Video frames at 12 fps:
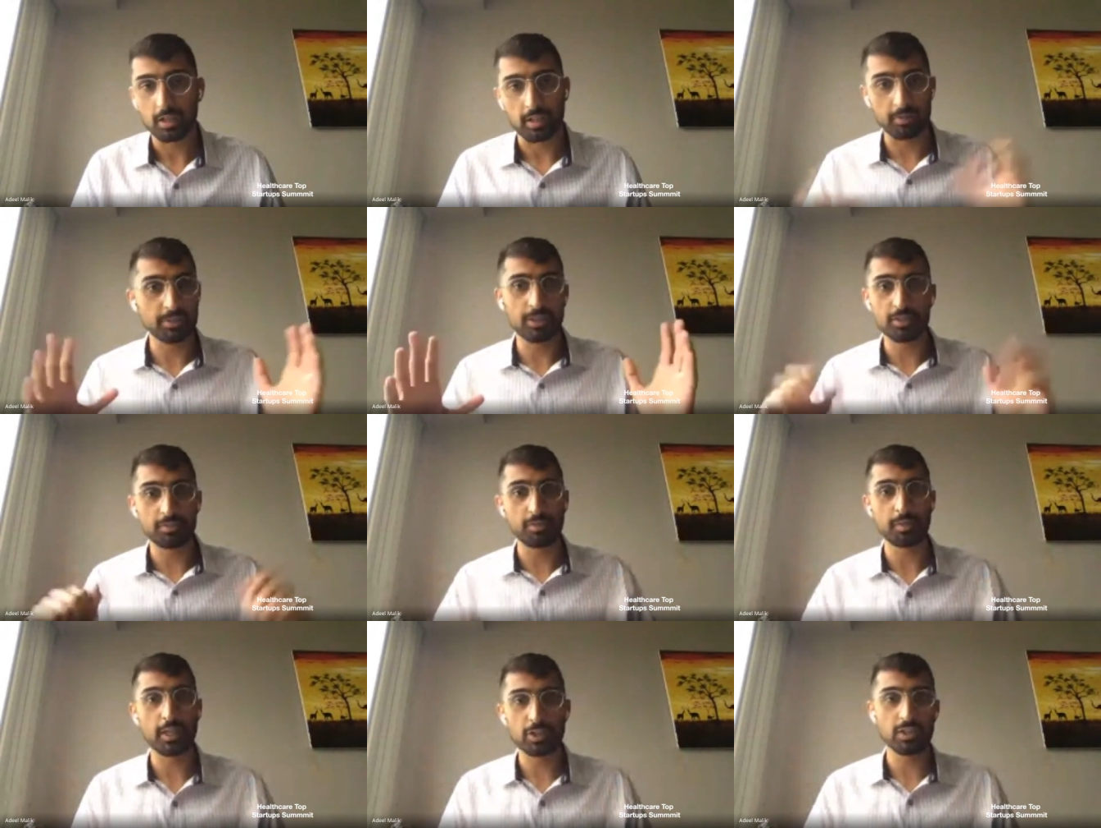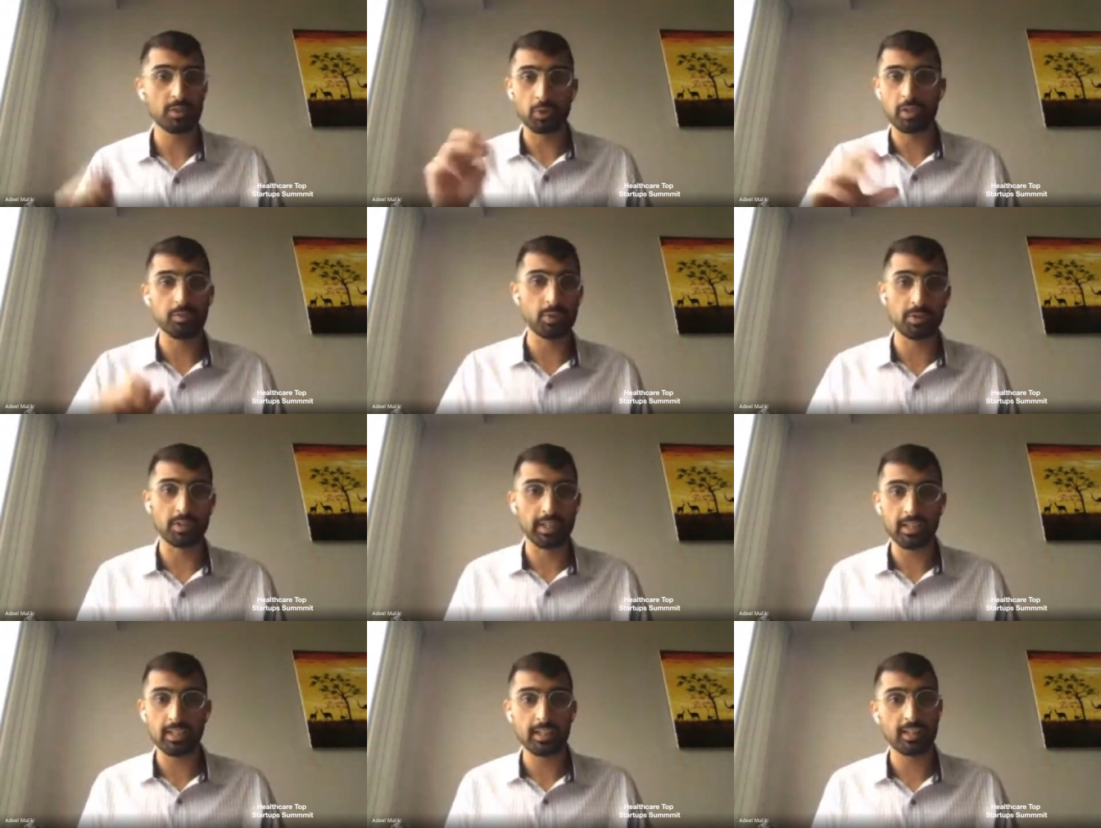give us this information. We'll give you a
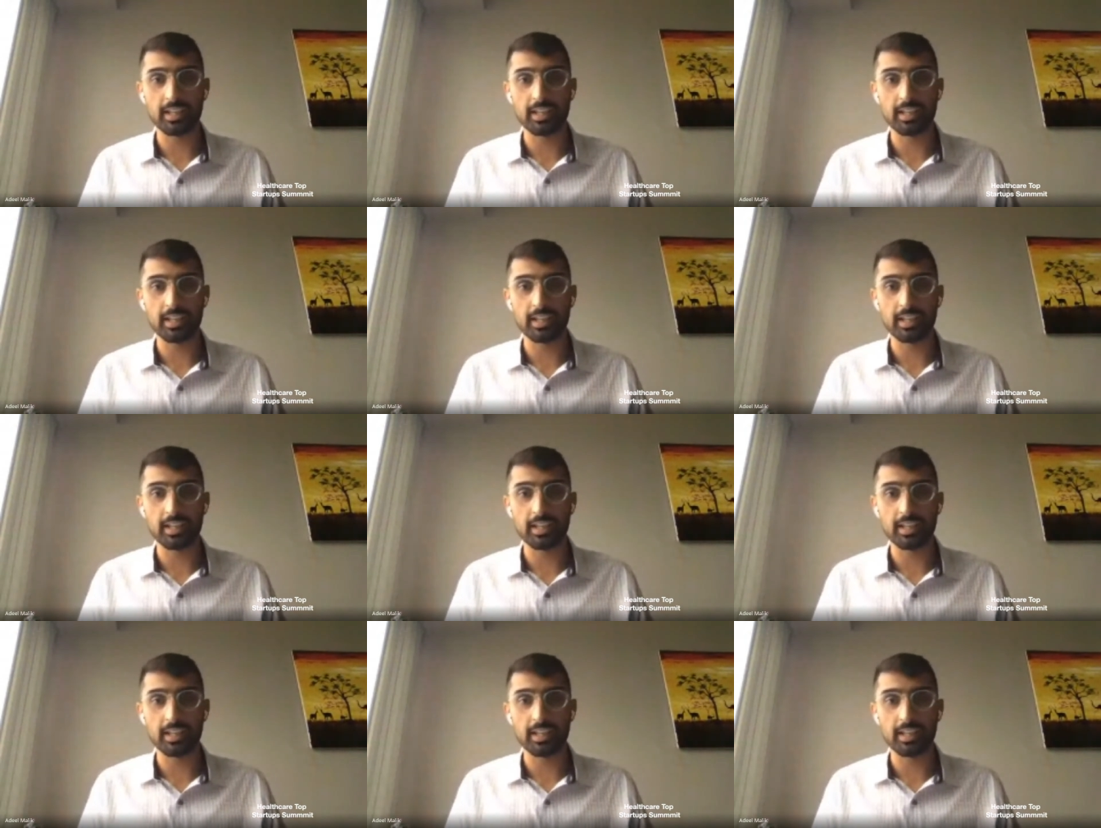link.